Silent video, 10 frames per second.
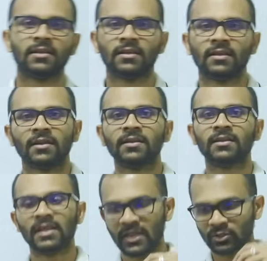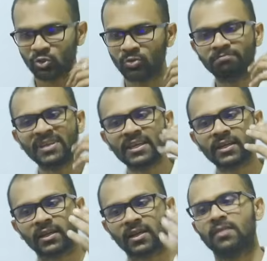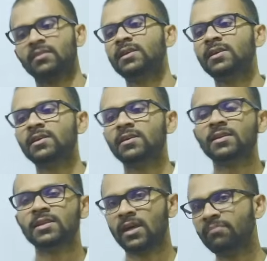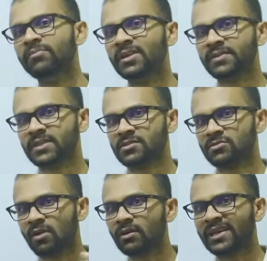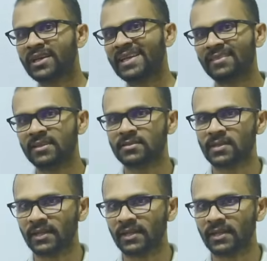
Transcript: There should be another number which is not in this set,